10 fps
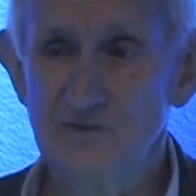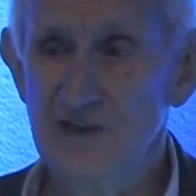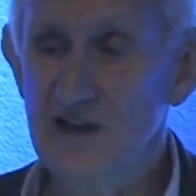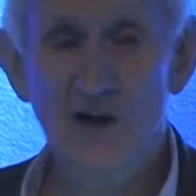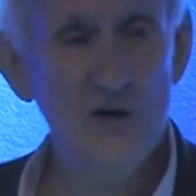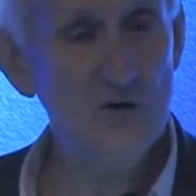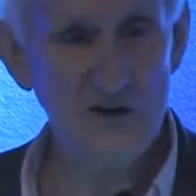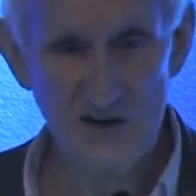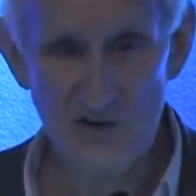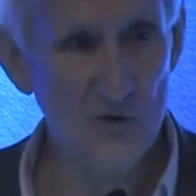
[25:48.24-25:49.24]
Lego, I
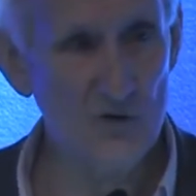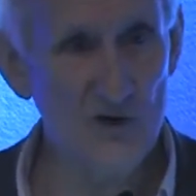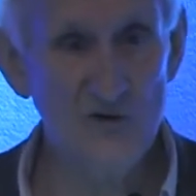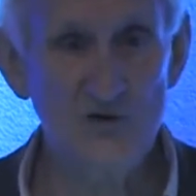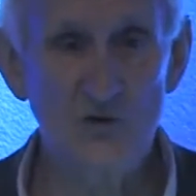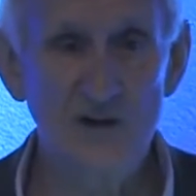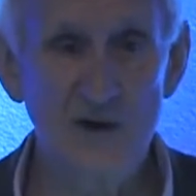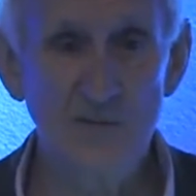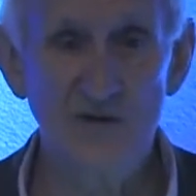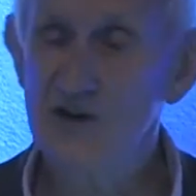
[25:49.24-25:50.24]
think you all know the toy
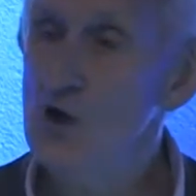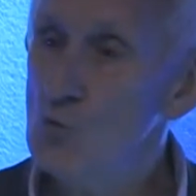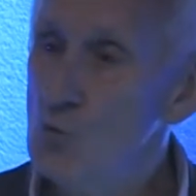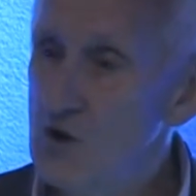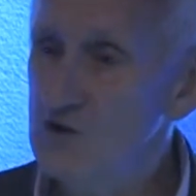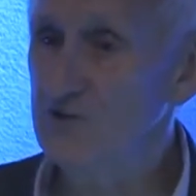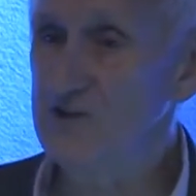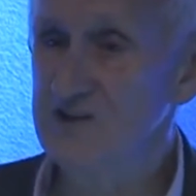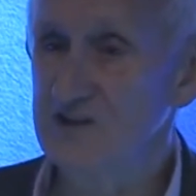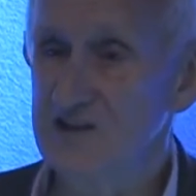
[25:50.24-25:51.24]
company, wonderfully
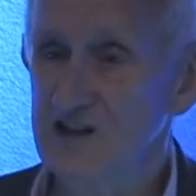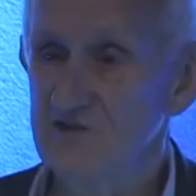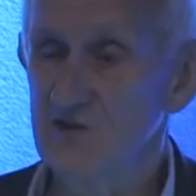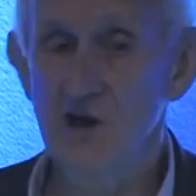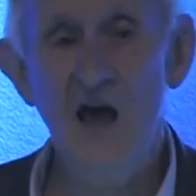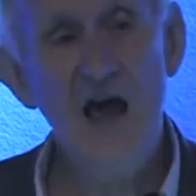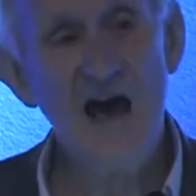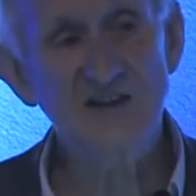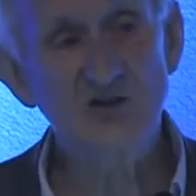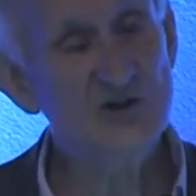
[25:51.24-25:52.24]
successful,
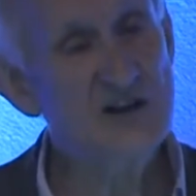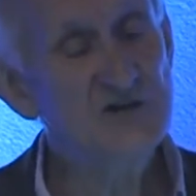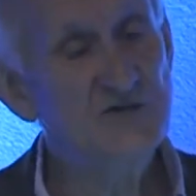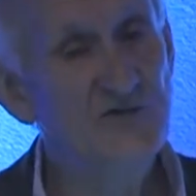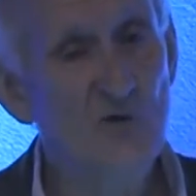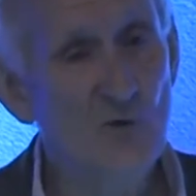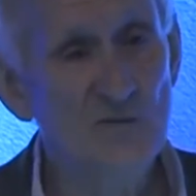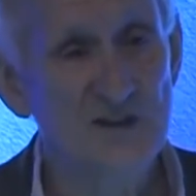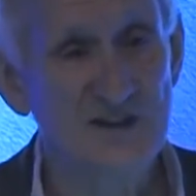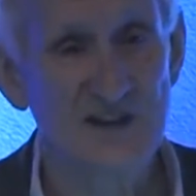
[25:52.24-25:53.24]
has transformed
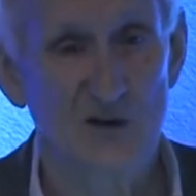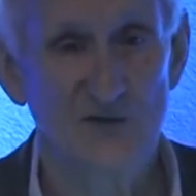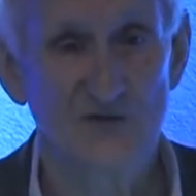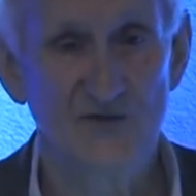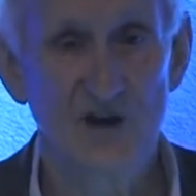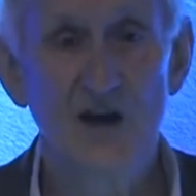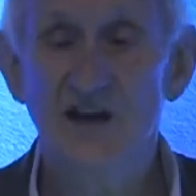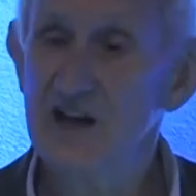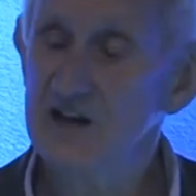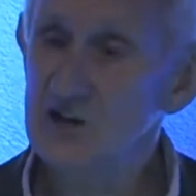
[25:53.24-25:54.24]
itself.
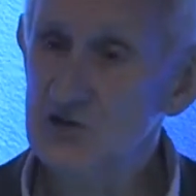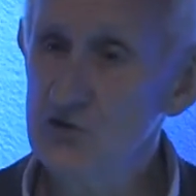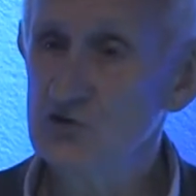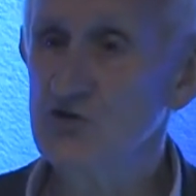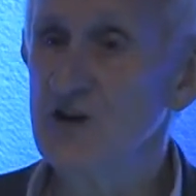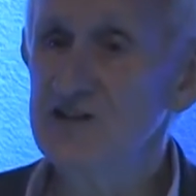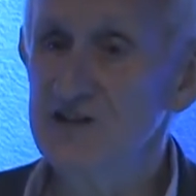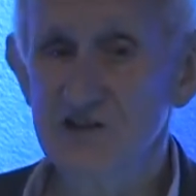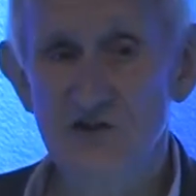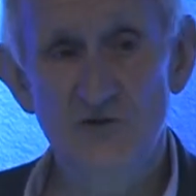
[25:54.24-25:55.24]
It had a huge
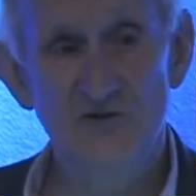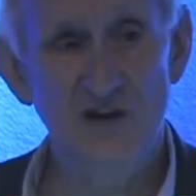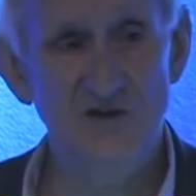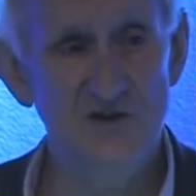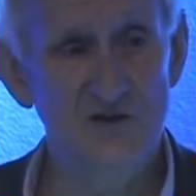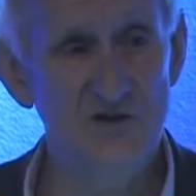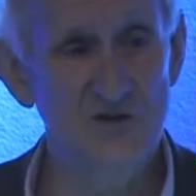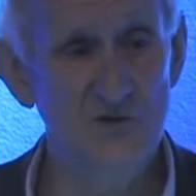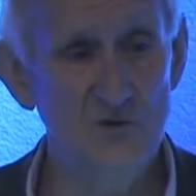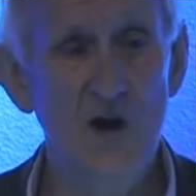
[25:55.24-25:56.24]
crisis in
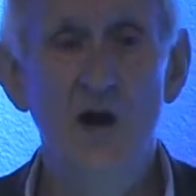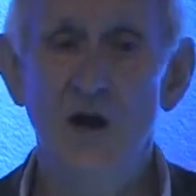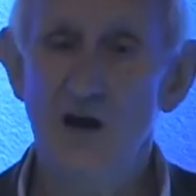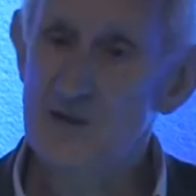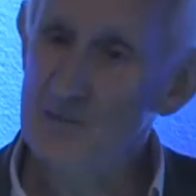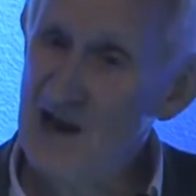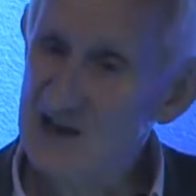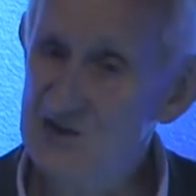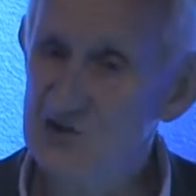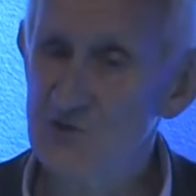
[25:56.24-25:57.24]
2002. The
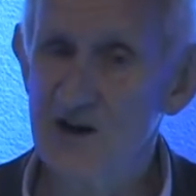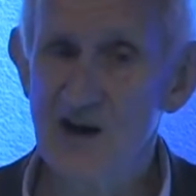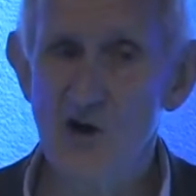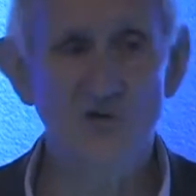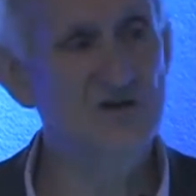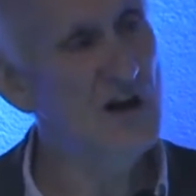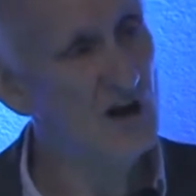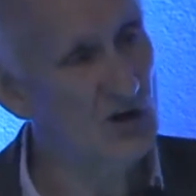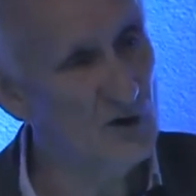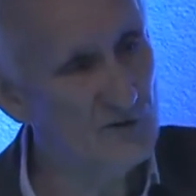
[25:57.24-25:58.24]
patents ran out, a
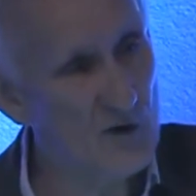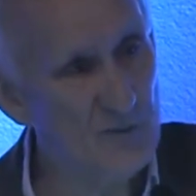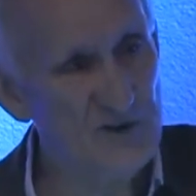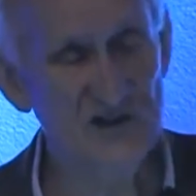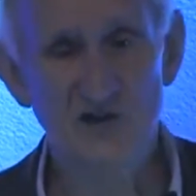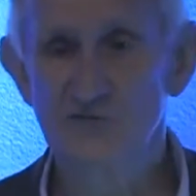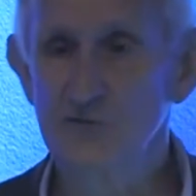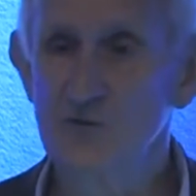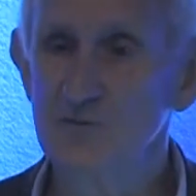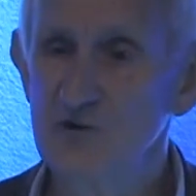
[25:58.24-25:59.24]
lot of competition from
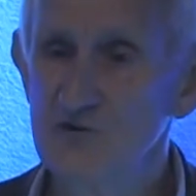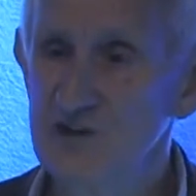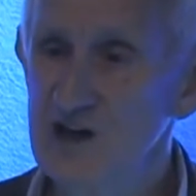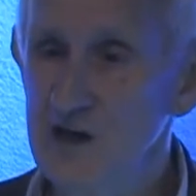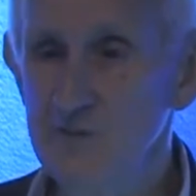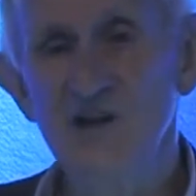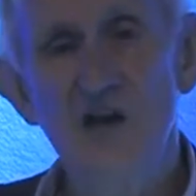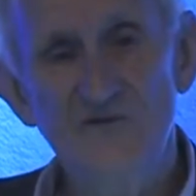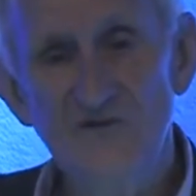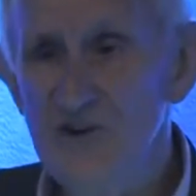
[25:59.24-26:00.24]
computer games,
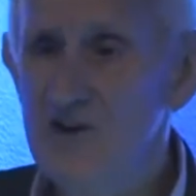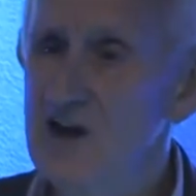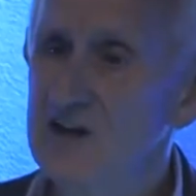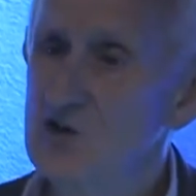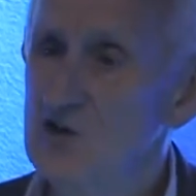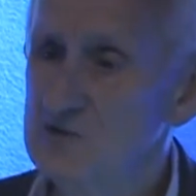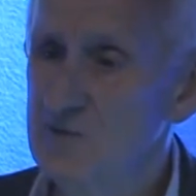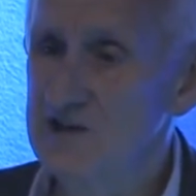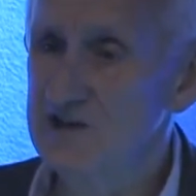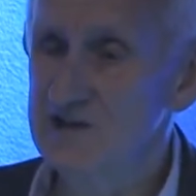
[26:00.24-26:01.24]
very high cost base in